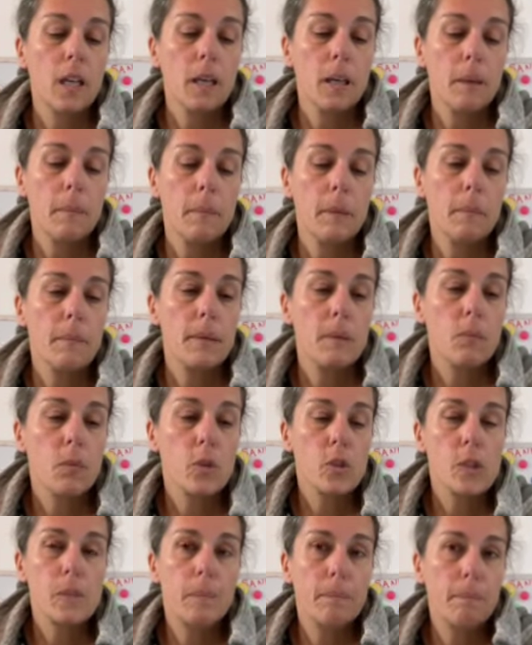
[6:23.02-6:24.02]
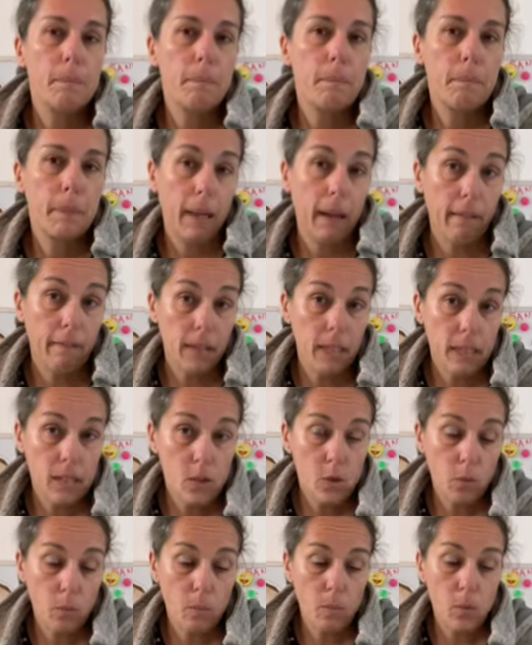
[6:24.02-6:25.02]
maybe most
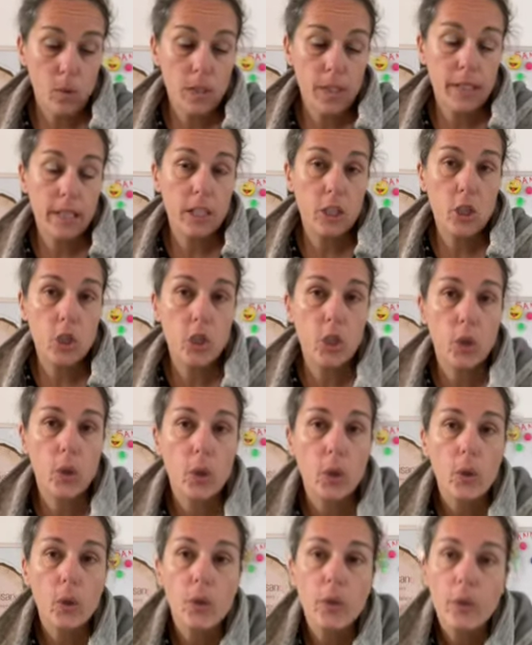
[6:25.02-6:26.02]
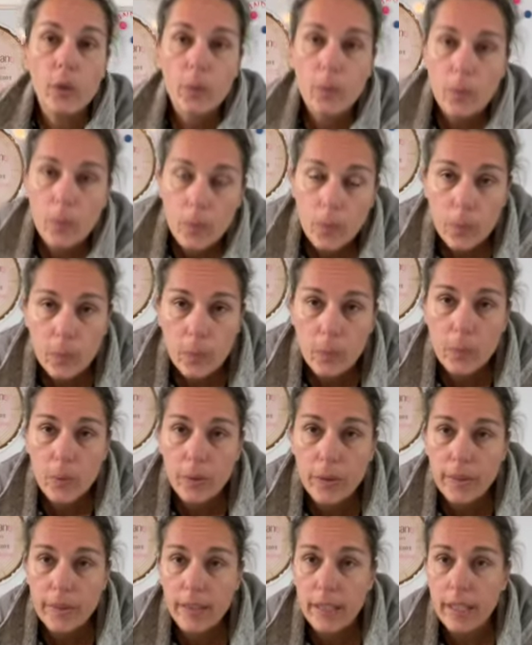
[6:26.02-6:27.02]
parents or most teacher
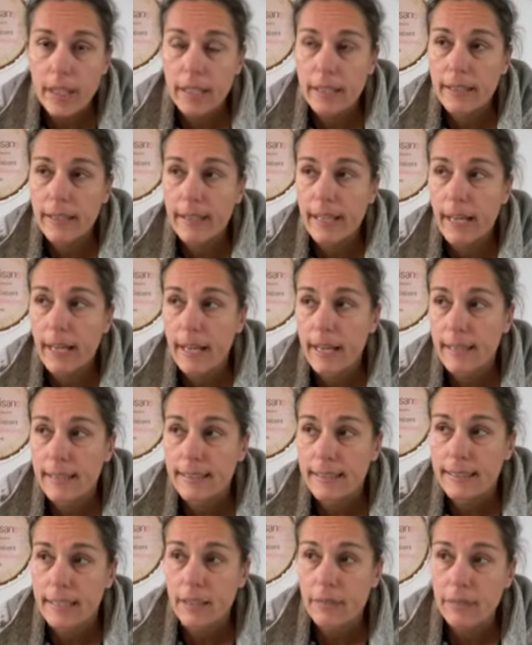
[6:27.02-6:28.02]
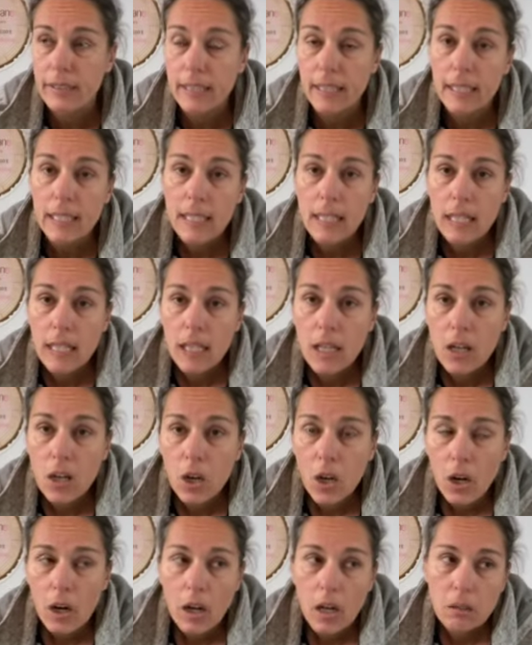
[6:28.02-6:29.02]
would think that giving
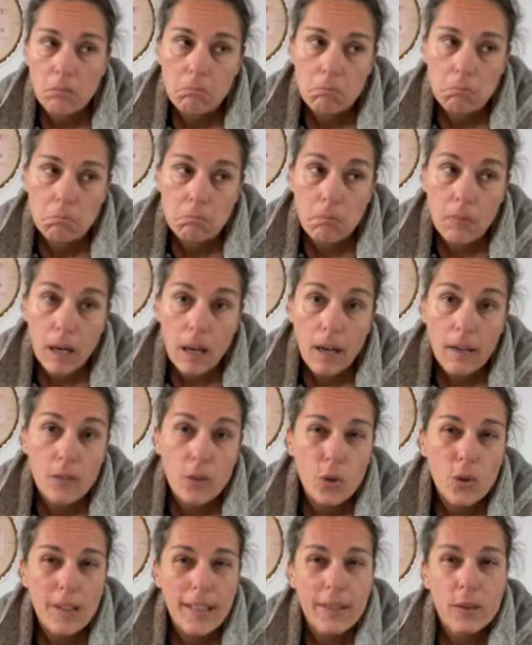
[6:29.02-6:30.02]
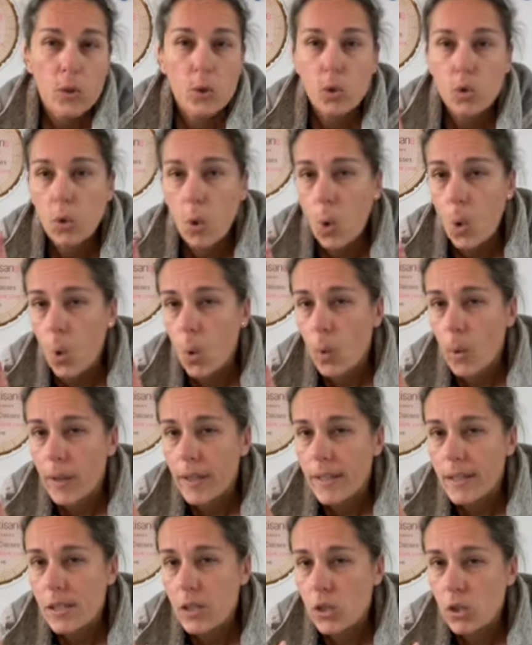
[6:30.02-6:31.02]
not like a toy
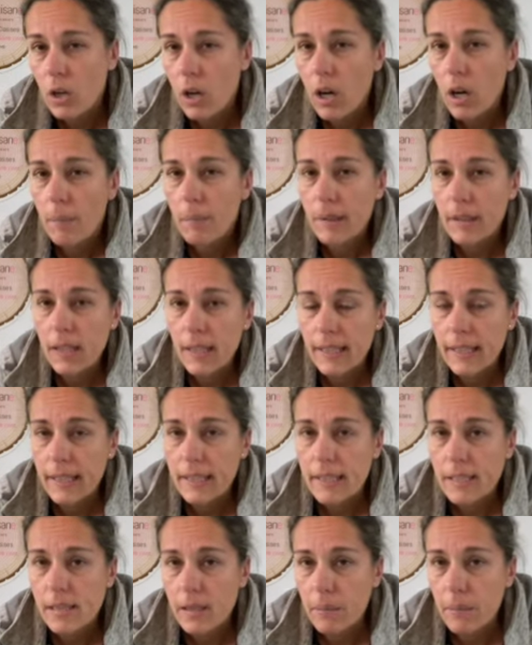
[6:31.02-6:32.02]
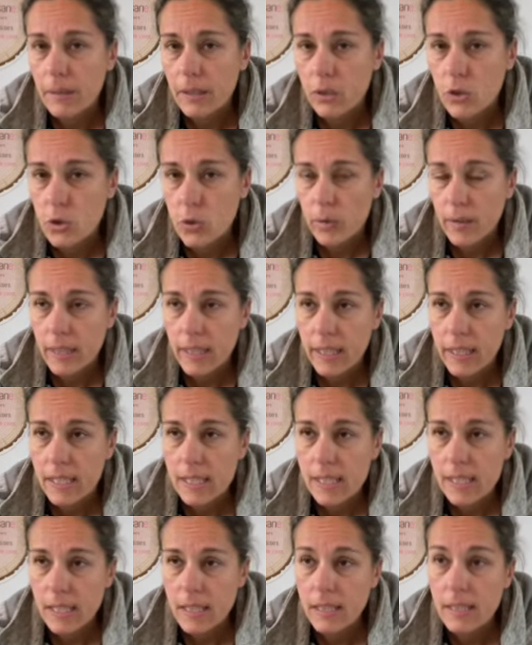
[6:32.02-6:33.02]
saw, but like something to your kids,
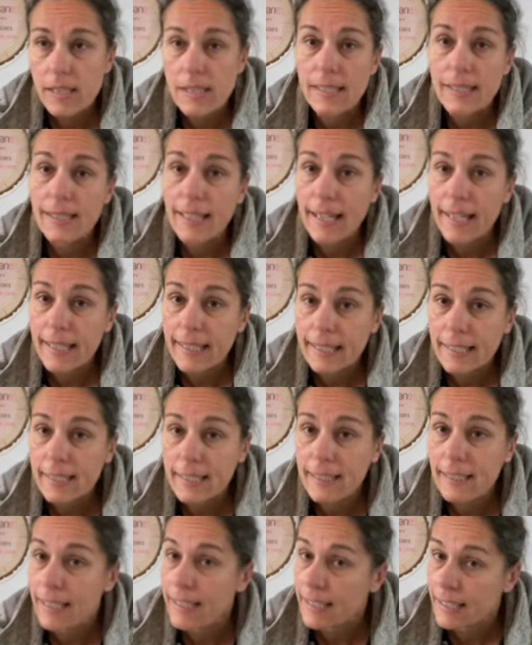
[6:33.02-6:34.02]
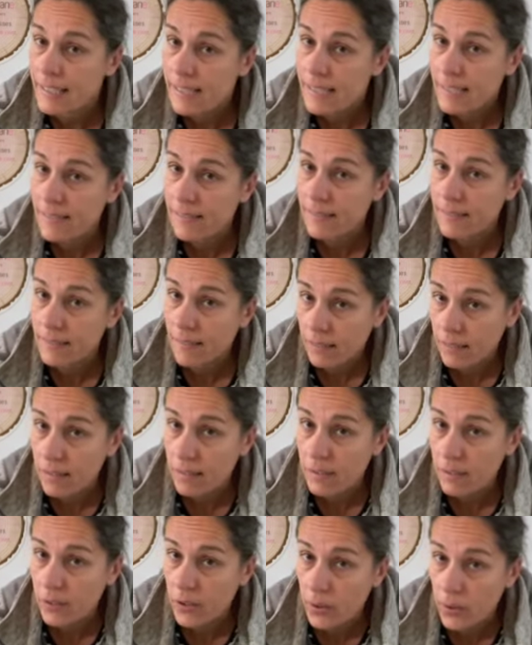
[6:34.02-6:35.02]
it's likely that it's not going
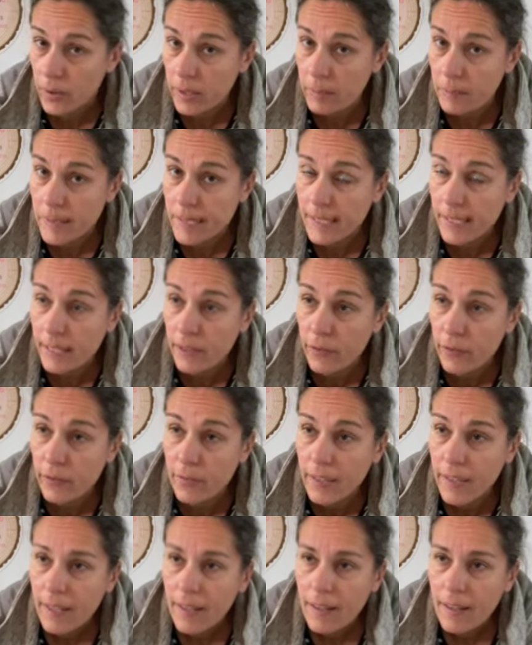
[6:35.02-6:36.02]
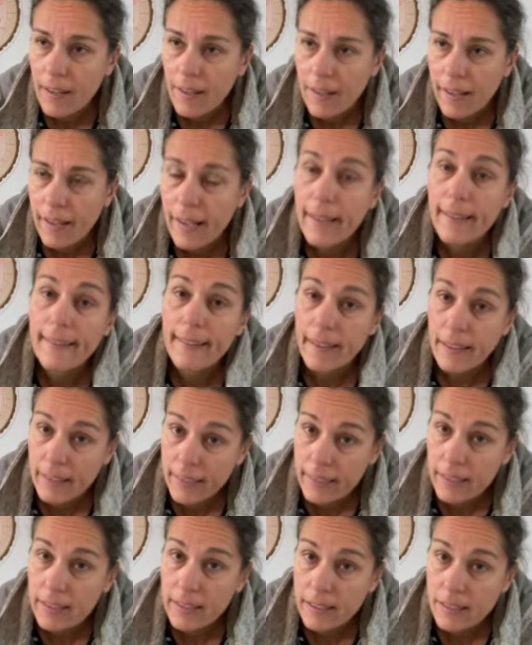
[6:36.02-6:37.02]
to hurt himself. And I
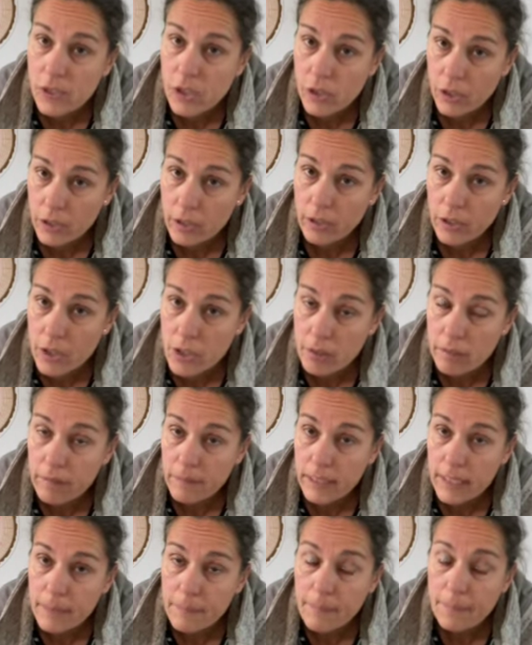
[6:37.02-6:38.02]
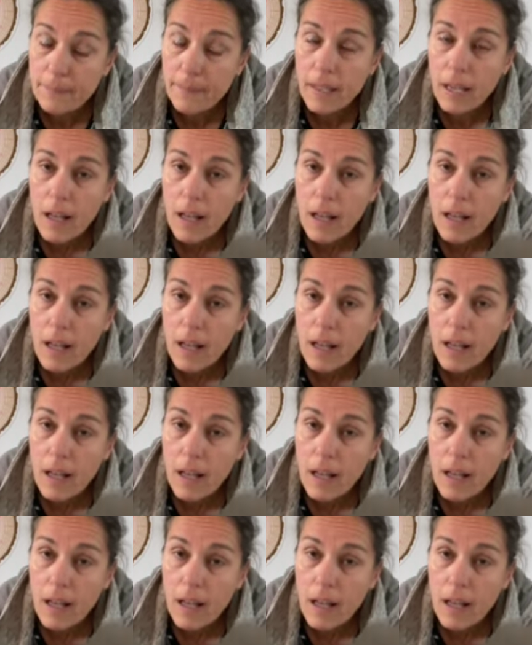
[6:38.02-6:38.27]
think it's the contrary.